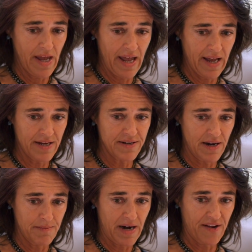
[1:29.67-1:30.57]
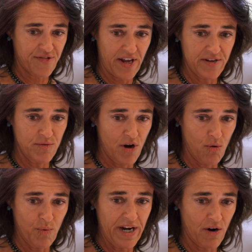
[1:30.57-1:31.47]
And um, I said, you know,
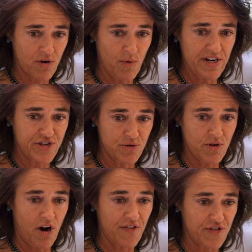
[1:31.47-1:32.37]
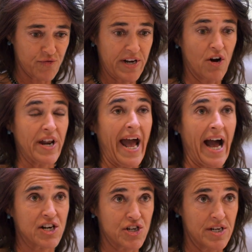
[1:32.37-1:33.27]
we are going to concentrate on
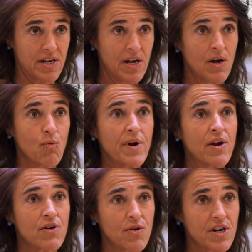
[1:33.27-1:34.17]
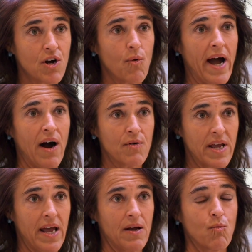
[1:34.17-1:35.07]
action. We are going to go out
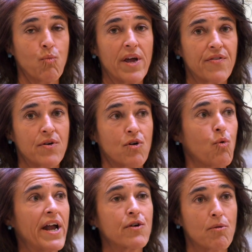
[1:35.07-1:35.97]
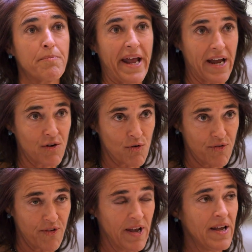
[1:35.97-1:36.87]
with Quaker
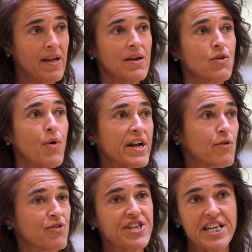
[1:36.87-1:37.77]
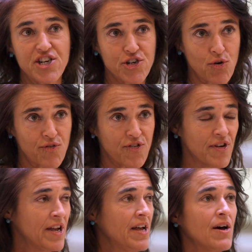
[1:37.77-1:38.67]
banners, Quaker t shirts,
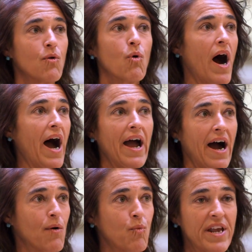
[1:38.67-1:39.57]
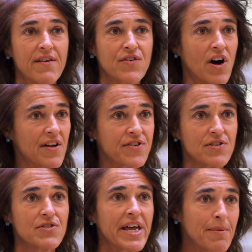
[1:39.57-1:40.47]
I, we have got to
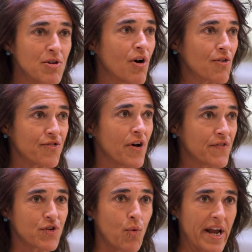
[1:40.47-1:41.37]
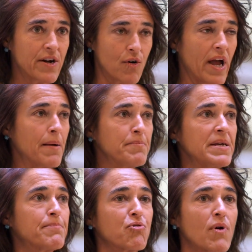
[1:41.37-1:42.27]
label ourselves Quaker and
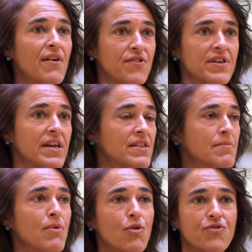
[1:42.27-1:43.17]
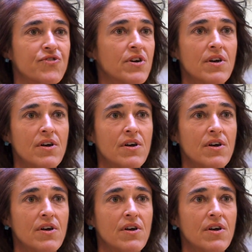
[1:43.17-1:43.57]
be present in the most